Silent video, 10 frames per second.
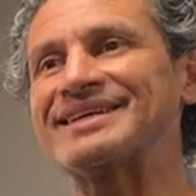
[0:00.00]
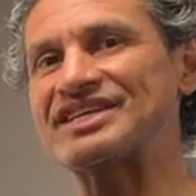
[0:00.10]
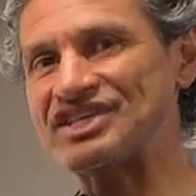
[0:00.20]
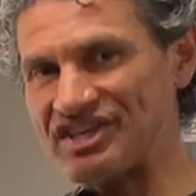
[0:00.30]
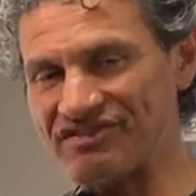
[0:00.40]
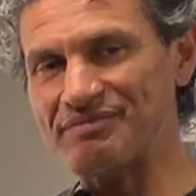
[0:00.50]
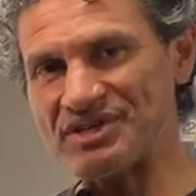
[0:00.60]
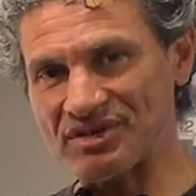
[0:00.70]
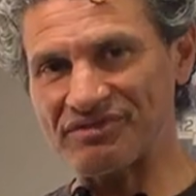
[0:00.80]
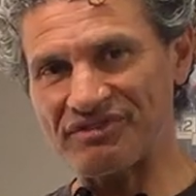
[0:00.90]
give me
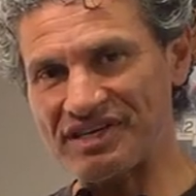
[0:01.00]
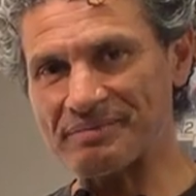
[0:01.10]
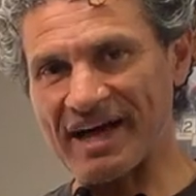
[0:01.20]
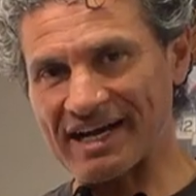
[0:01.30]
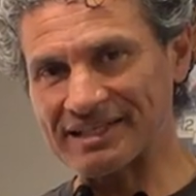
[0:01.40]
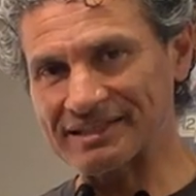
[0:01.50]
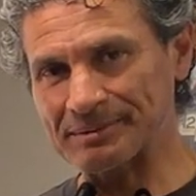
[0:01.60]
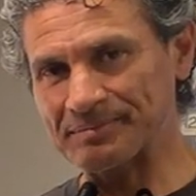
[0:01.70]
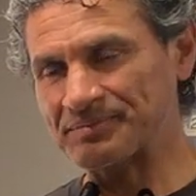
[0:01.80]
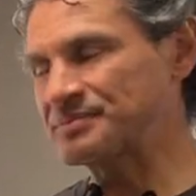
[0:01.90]
your feedback
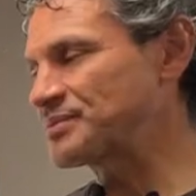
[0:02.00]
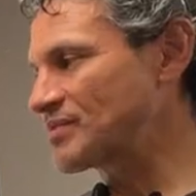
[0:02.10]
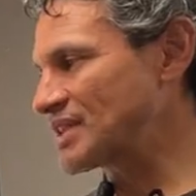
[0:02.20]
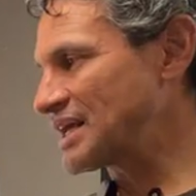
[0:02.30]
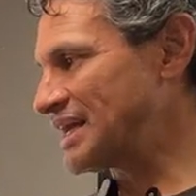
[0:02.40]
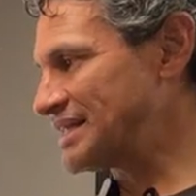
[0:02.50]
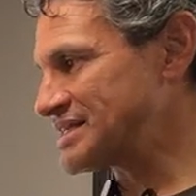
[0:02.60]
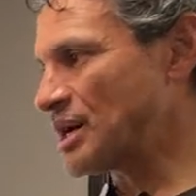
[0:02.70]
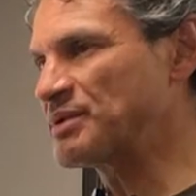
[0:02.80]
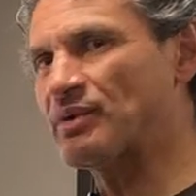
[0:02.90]
and
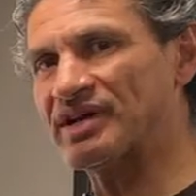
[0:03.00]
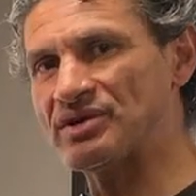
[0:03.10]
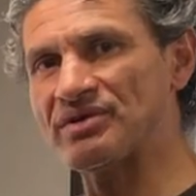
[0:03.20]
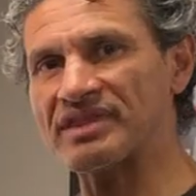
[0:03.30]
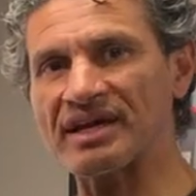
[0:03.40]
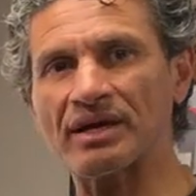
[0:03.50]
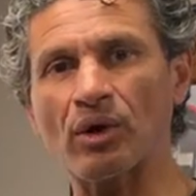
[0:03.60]
tell me what you think